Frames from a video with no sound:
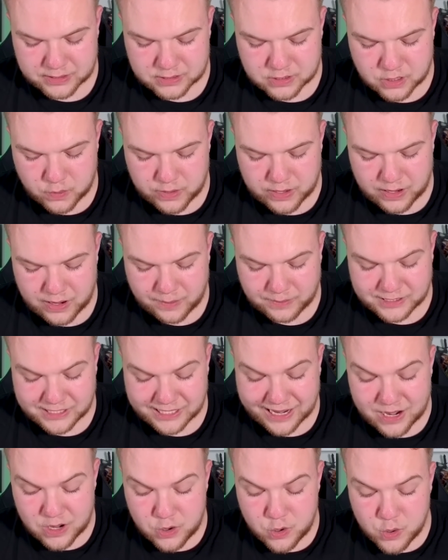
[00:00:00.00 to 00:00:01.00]
Let's go with a
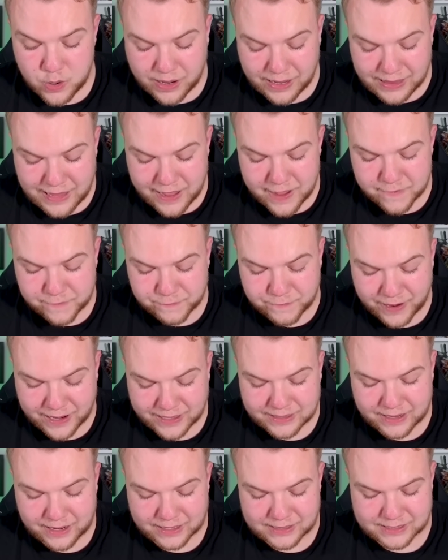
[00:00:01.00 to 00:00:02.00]
Lumberjack, and look at the
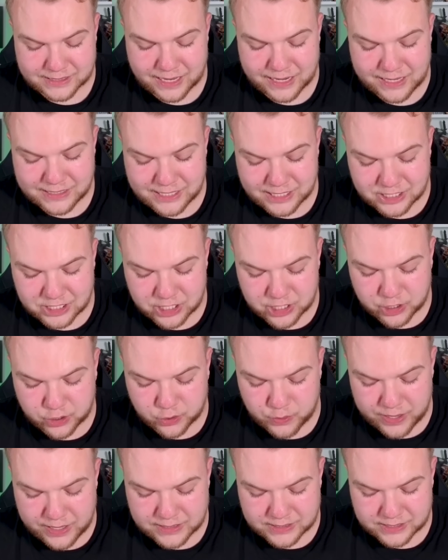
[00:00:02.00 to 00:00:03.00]
effect, guys. That is actually
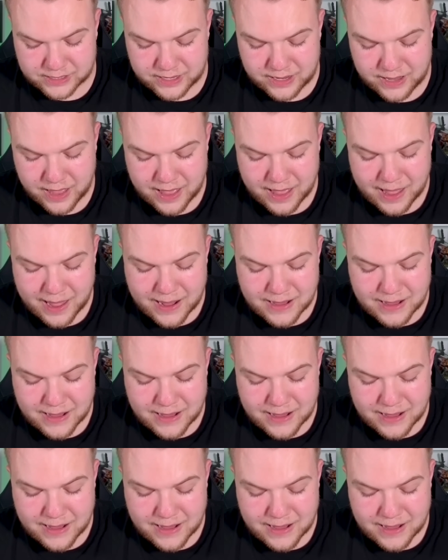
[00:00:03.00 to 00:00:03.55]
crazy.